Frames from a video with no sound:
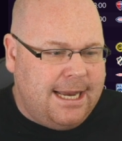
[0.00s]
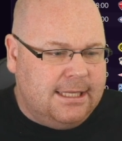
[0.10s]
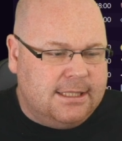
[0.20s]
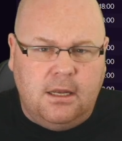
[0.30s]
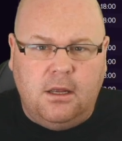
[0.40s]

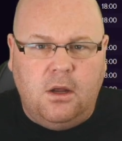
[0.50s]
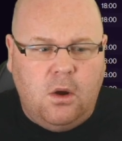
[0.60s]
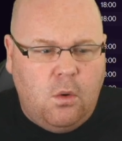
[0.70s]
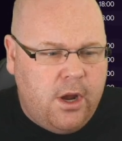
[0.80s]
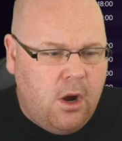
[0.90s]
meant
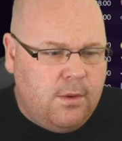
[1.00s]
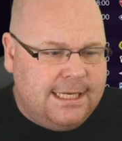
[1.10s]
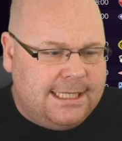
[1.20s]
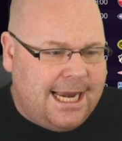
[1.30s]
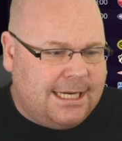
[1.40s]
we
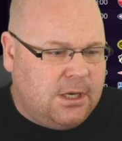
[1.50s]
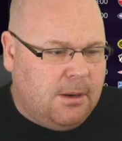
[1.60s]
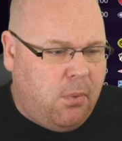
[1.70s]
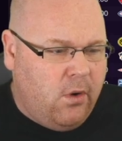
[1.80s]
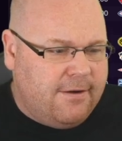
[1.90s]
only snatched a
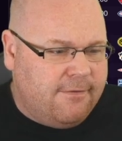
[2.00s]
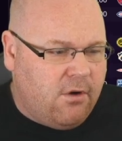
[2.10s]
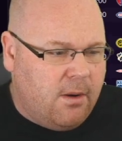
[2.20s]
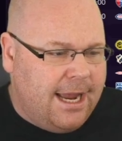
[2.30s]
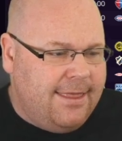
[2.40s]
point
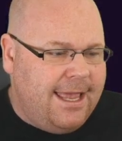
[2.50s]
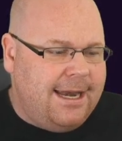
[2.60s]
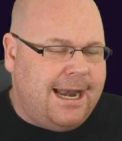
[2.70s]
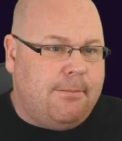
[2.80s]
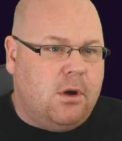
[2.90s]
from it. And then
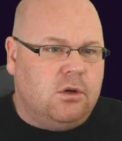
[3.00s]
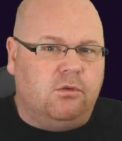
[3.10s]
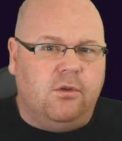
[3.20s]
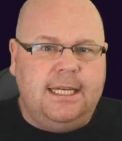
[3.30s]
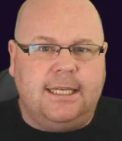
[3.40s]
in our
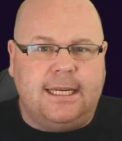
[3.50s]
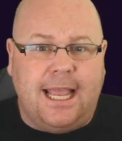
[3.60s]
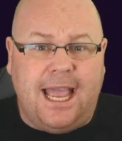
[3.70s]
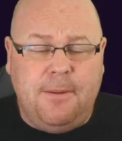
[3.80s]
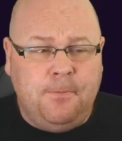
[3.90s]
most recent
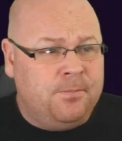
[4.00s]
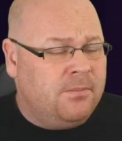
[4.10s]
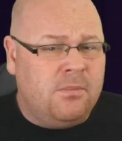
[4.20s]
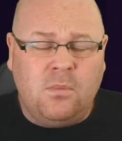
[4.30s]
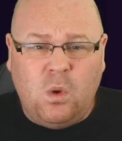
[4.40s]
game,
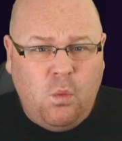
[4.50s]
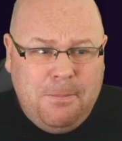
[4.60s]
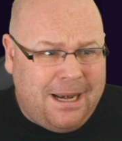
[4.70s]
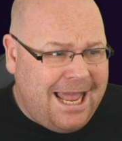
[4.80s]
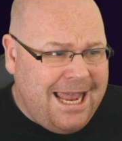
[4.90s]
we
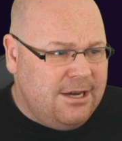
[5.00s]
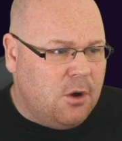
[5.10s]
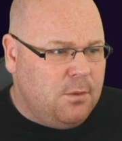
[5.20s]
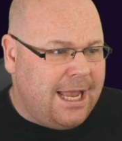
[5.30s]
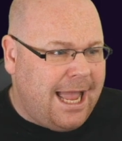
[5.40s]
played
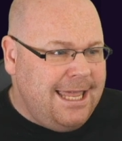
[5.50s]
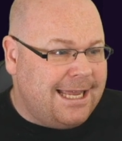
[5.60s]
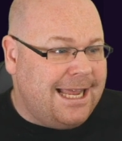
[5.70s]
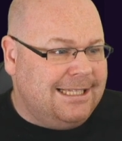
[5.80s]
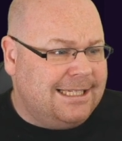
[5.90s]
okay
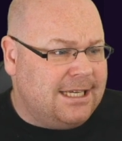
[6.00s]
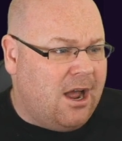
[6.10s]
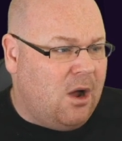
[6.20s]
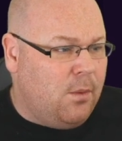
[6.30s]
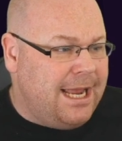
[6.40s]
against
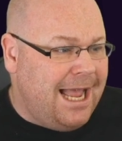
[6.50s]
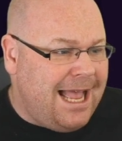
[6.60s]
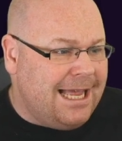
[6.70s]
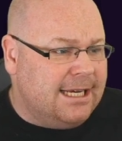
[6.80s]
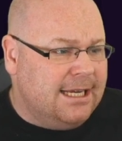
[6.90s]
Start. We
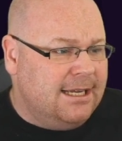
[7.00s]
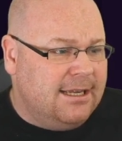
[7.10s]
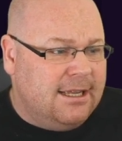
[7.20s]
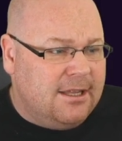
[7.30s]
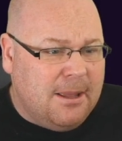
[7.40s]
had
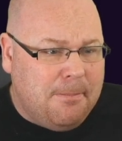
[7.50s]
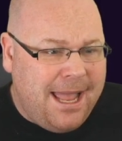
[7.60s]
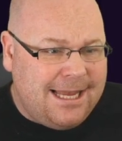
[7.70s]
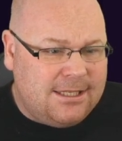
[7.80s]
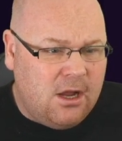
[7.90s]
the
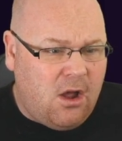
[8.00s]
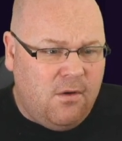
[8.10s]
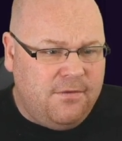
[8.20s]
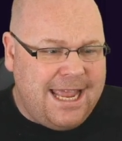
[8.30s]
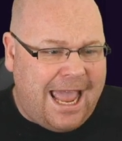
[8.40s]
best
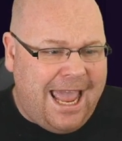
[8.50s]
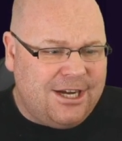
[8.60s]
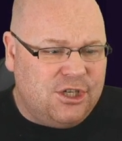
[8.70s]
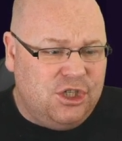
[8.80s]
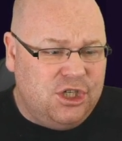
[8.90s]
of the
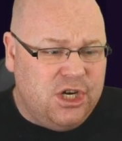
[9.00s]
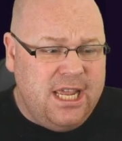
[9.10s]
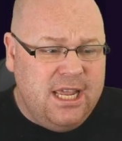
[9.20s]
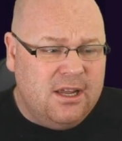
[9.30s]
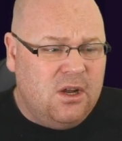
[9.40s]

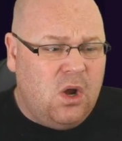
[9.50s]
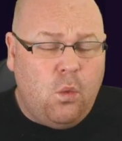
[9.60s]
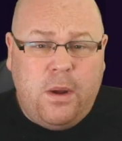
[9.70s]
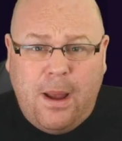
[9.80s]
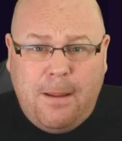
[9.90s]
XG.
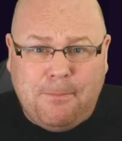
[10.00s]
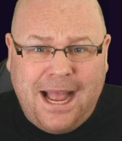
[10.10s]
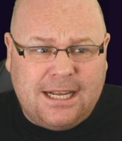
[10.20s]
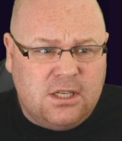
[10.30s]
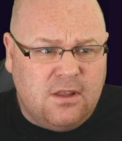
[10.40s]
We went
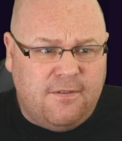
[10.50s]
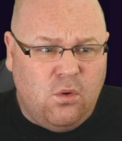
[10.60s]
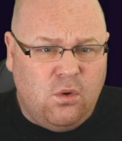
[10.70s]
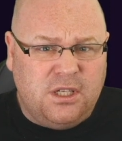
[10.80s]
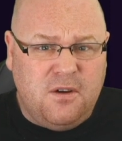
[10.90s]
back to the
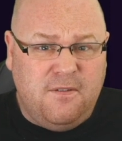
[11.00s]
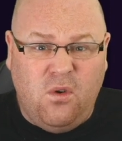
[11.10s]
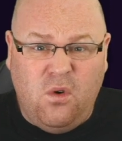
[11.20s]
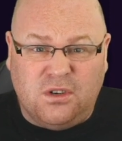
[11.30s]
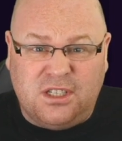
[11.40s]

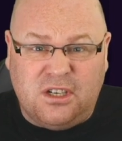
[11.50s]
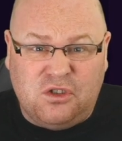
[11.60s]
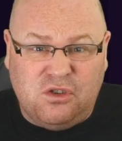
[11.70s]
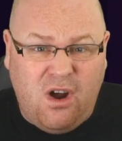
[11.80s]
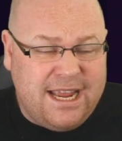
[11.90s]
4-2-4 just to
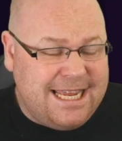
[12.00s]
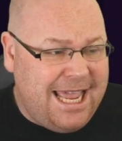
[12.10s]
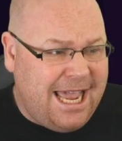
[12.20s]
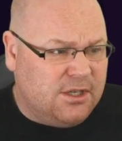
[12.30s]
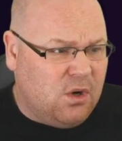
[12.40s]
try and
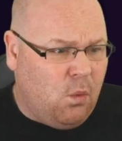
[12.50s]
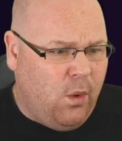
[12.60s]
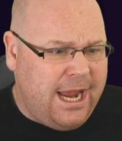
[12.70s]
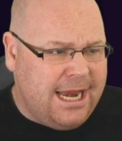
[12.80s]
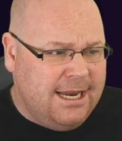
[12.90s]
get us a
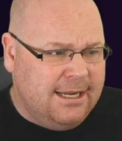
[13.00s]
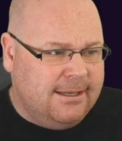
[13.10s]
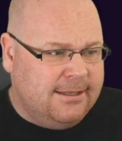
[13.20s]
win,